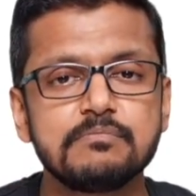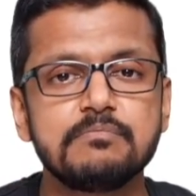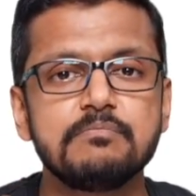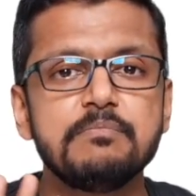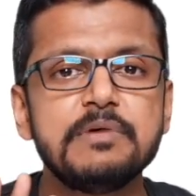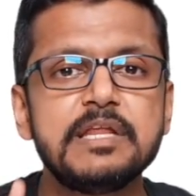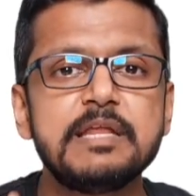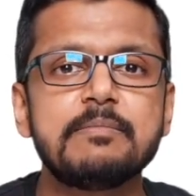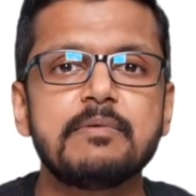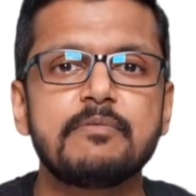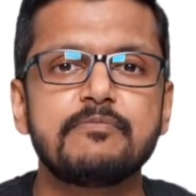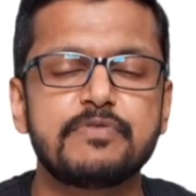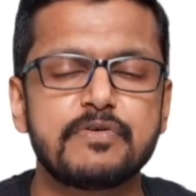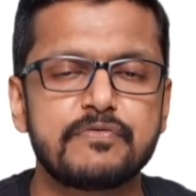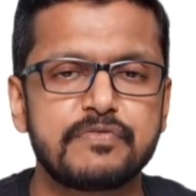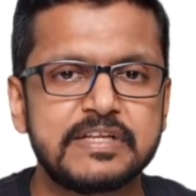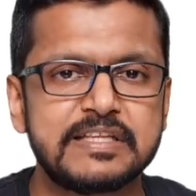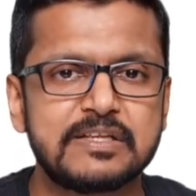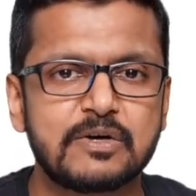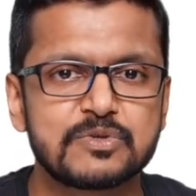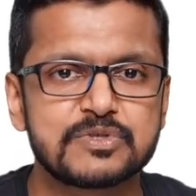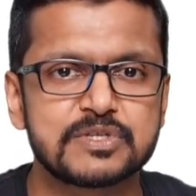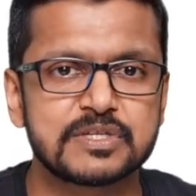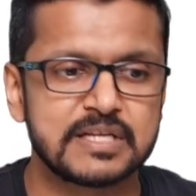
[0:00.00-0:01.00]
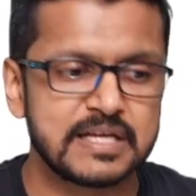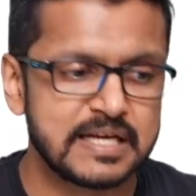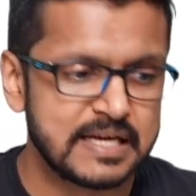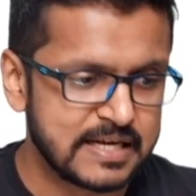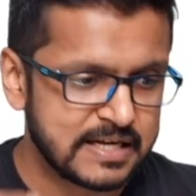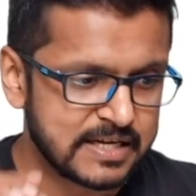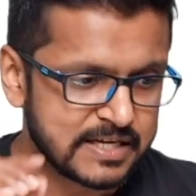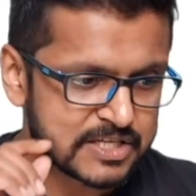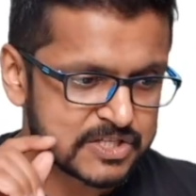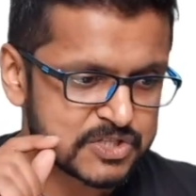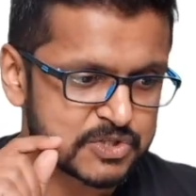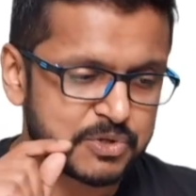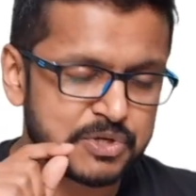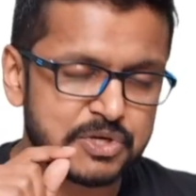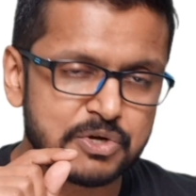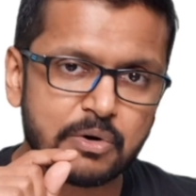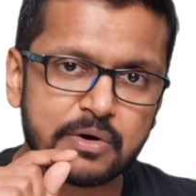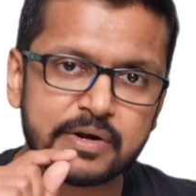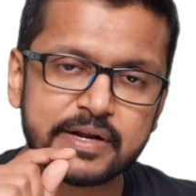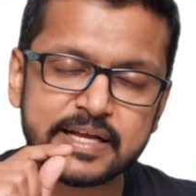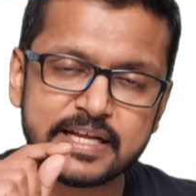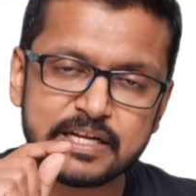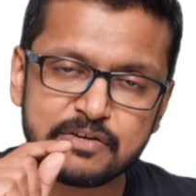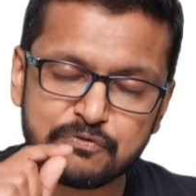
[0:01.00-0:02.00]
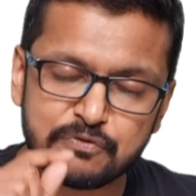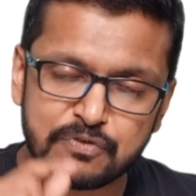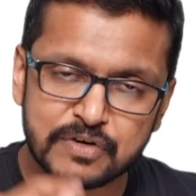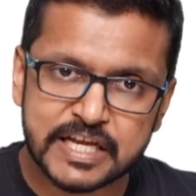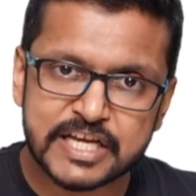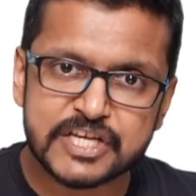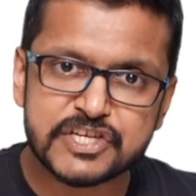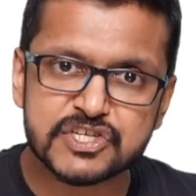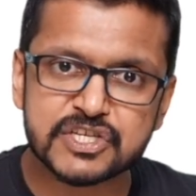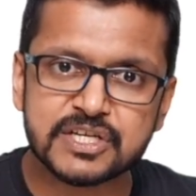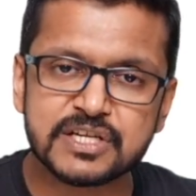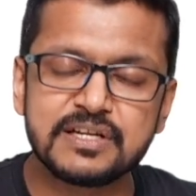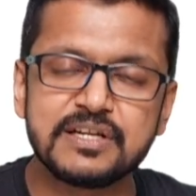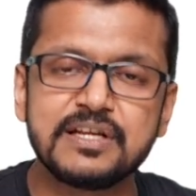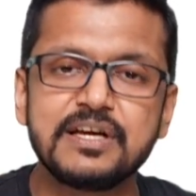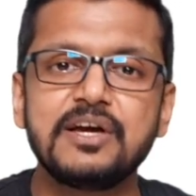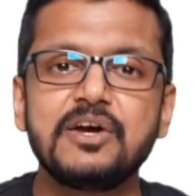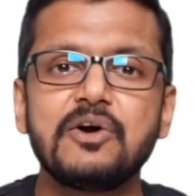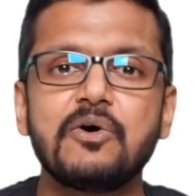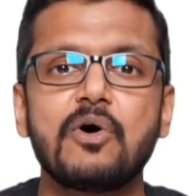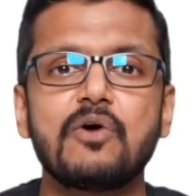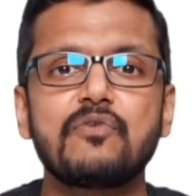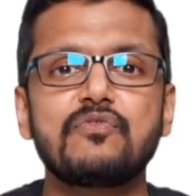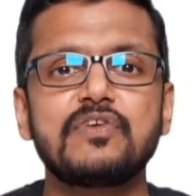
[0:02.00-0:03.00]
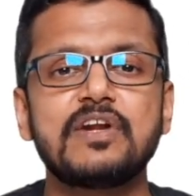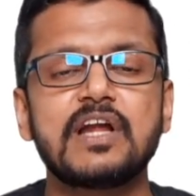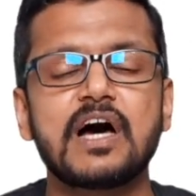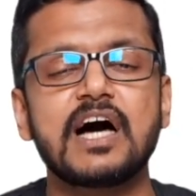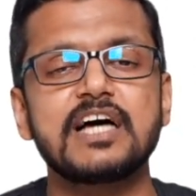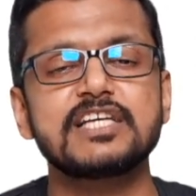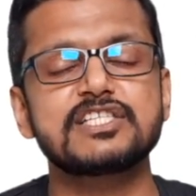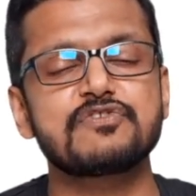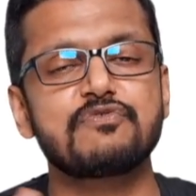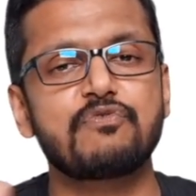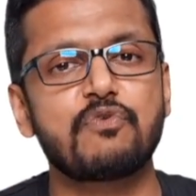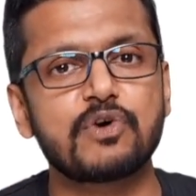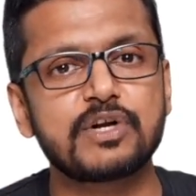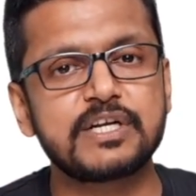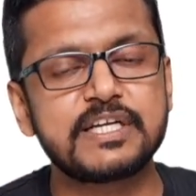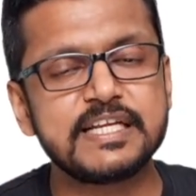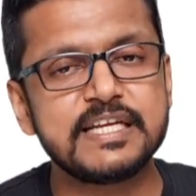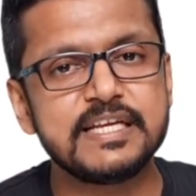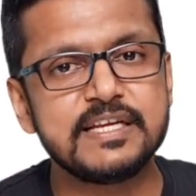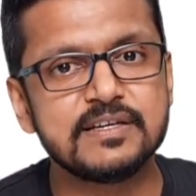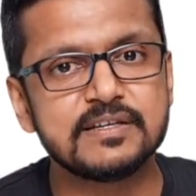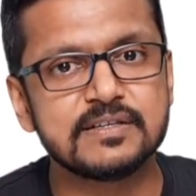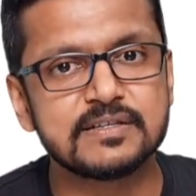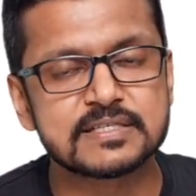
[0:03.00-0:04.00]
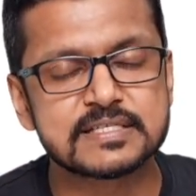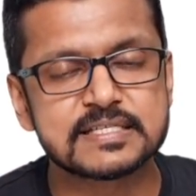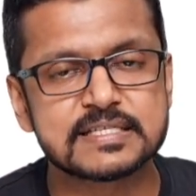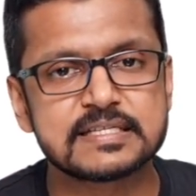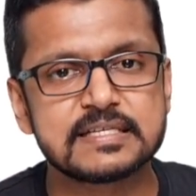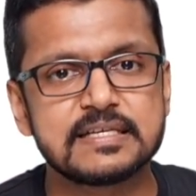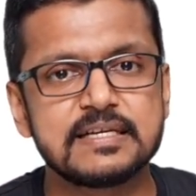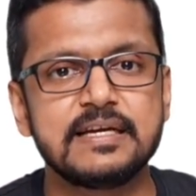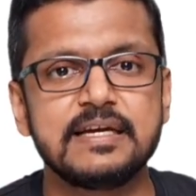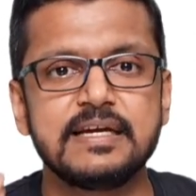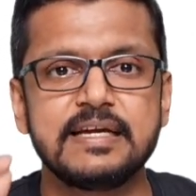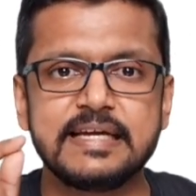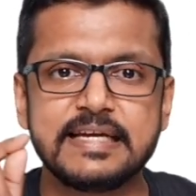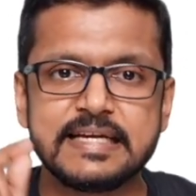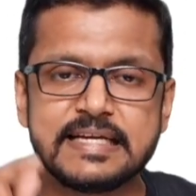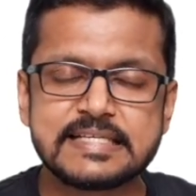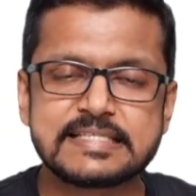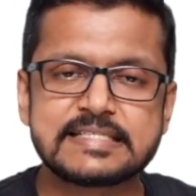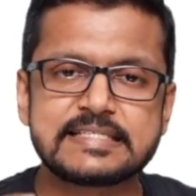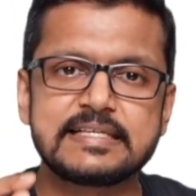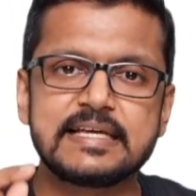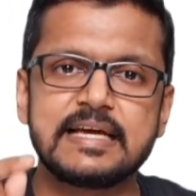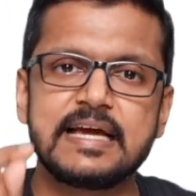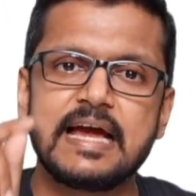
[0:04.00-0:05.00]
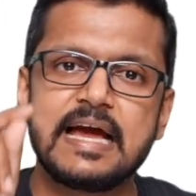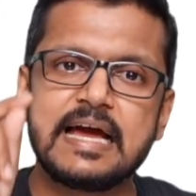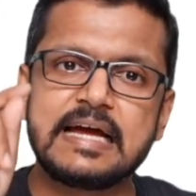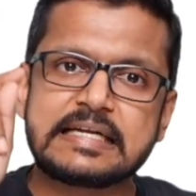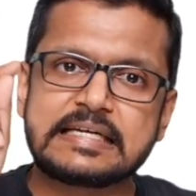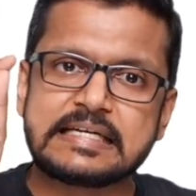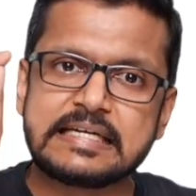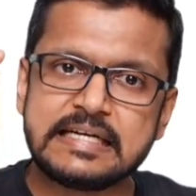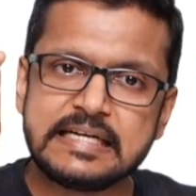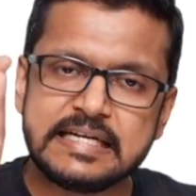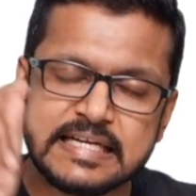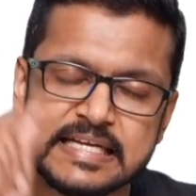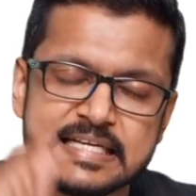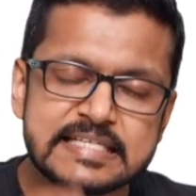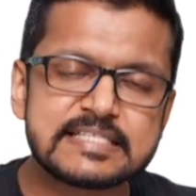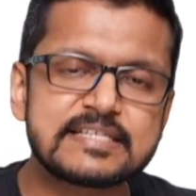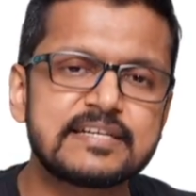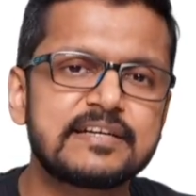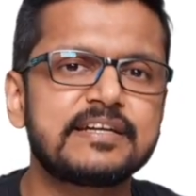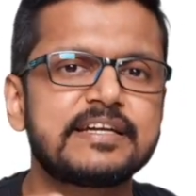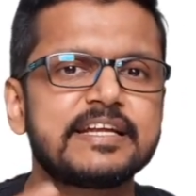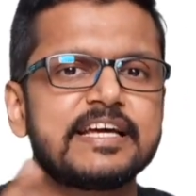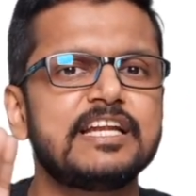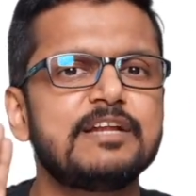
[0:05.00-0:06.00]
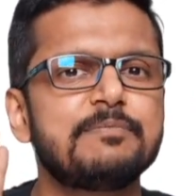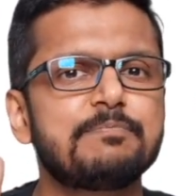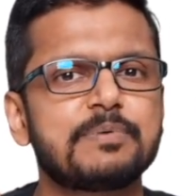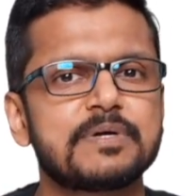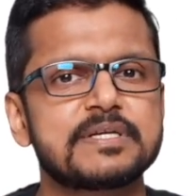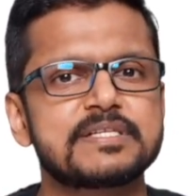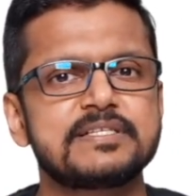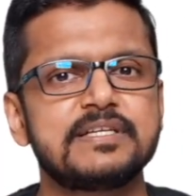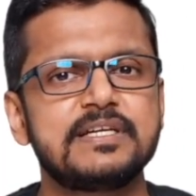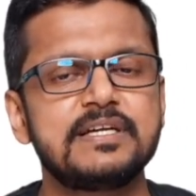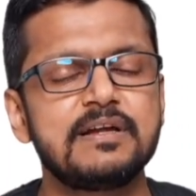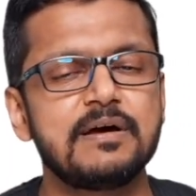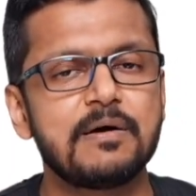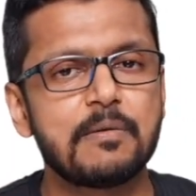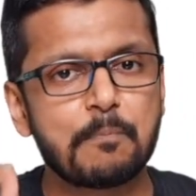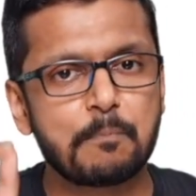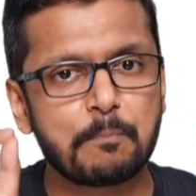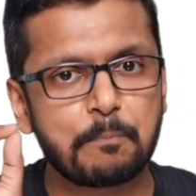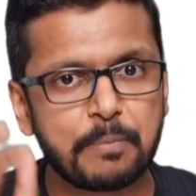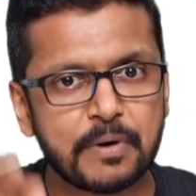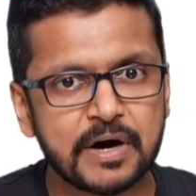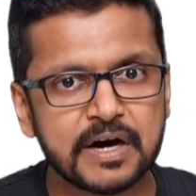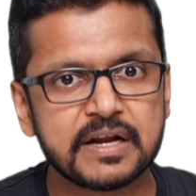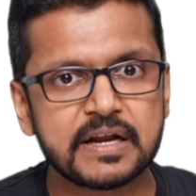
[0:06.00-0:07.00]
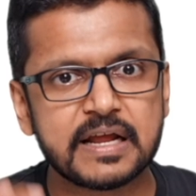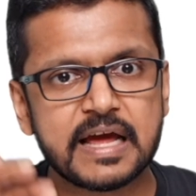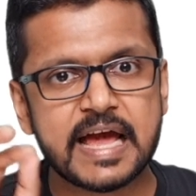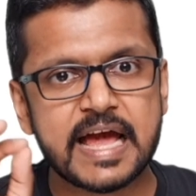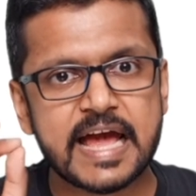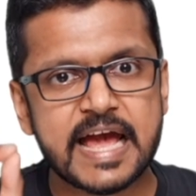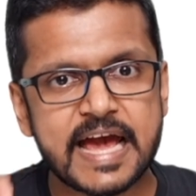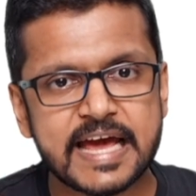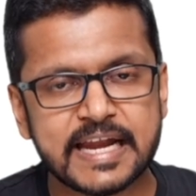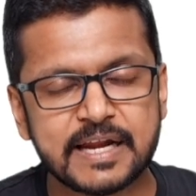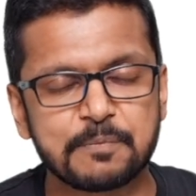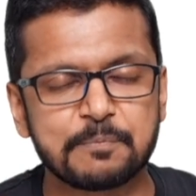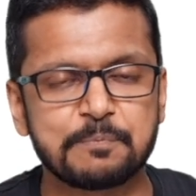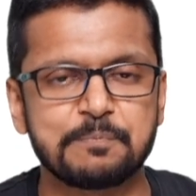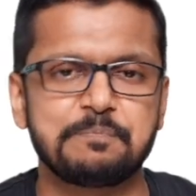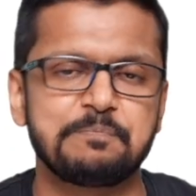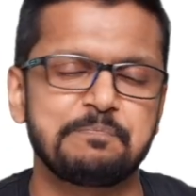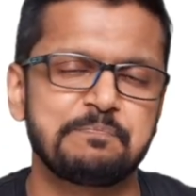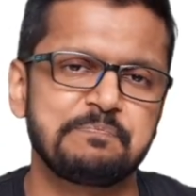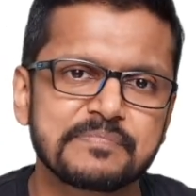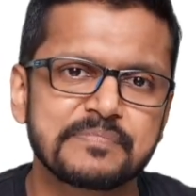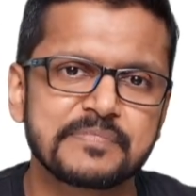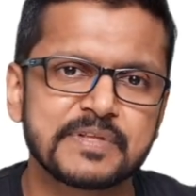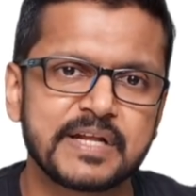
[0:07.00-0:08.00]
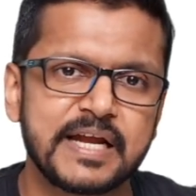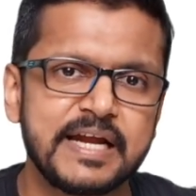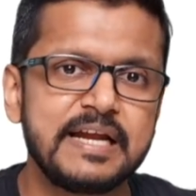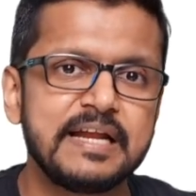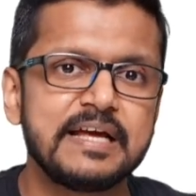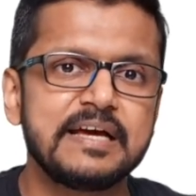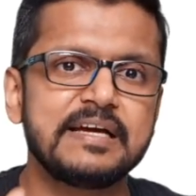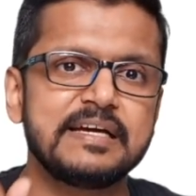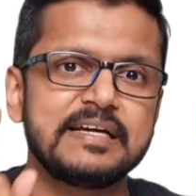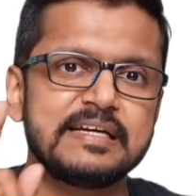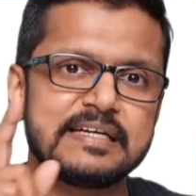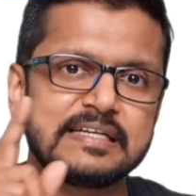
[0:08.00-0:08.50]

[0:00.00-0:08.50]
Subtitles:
Minimum 50,000. So your inflation of last 40 years is at least 10% per annum, right?